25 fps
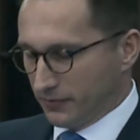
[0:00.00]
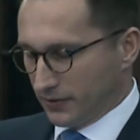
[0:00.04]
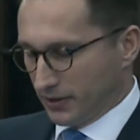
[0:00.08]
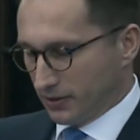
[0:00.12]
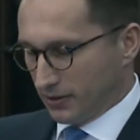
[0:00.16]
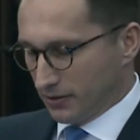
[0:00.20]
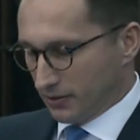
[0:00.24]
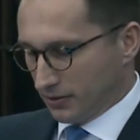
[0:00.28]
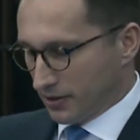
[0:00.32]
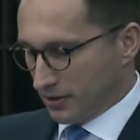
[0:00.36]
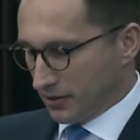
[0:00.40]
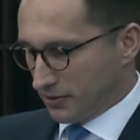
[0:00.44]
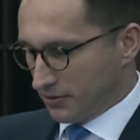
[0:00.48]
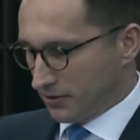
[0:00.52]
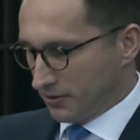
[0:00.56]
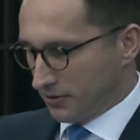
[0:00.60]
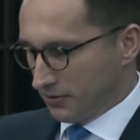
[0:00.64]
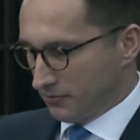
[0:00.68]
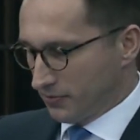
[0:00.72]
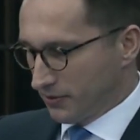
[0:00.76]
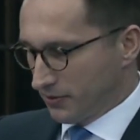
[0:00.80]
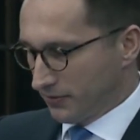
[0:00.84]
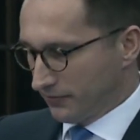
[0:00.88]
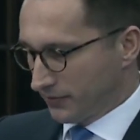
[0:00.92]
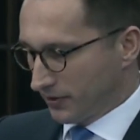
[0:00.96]
in
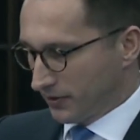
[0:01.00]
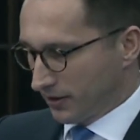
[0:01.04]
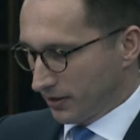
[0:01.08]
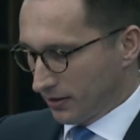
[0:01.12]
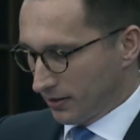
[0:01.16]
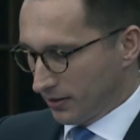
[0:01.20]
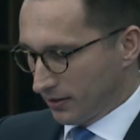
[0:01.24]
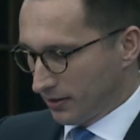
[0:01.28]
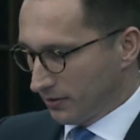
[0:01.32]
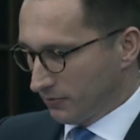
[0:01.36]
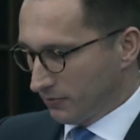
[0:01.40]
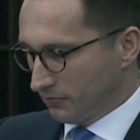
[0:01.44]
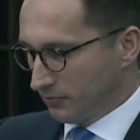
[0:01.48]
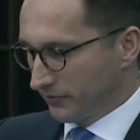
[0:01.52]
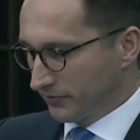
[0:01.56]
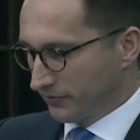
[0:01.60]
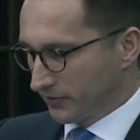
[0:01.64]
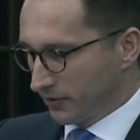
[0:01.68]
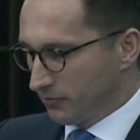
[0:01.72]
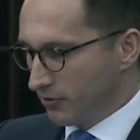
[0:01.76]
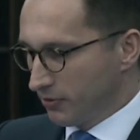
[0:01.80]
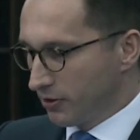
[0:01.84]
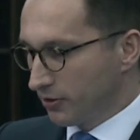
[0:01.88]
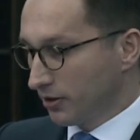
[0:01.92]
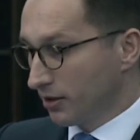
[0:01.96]
connection with
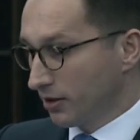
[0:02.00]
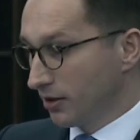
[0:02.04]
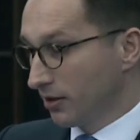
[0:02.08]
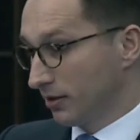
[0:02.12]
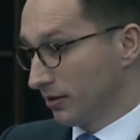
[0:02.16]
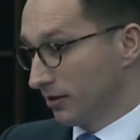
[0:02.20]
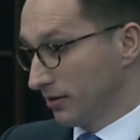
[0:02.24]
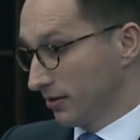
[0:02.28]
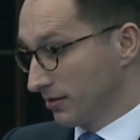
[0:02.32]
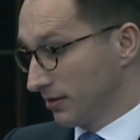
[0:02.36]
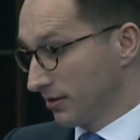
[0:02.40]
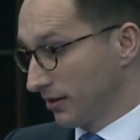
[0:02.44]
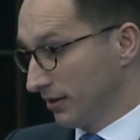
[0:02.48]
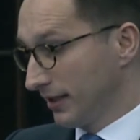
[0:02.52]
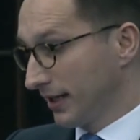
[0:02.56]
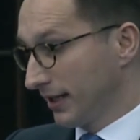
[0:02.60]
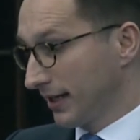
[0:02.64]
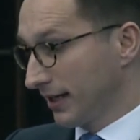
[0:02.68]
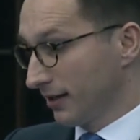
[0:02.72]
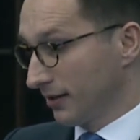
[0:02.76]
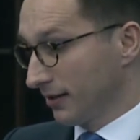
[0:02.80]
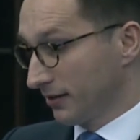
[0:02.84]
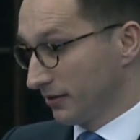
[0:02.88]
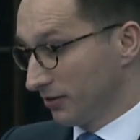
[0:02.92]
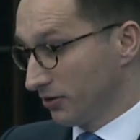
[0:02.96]
the work? There's the
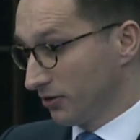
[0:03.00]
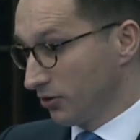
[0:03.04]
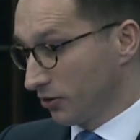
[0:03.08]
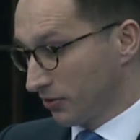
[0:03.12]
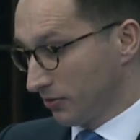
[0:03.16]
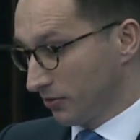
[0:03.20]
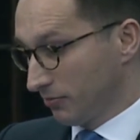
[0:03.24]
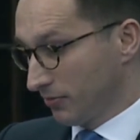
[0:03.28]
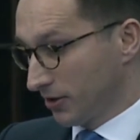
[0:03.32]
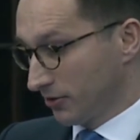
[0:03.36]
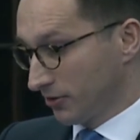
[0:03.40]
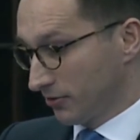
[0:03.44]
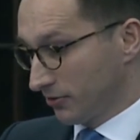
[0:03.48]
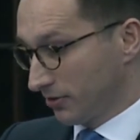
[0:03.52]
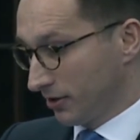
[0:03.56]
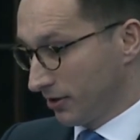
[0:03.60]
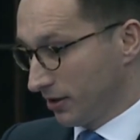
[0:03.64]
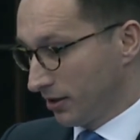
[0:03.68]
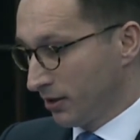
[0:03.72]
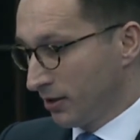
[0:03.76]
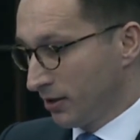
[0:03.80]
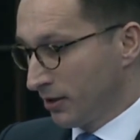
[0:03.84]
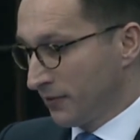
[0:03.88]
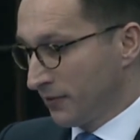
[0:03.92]
legal and documentary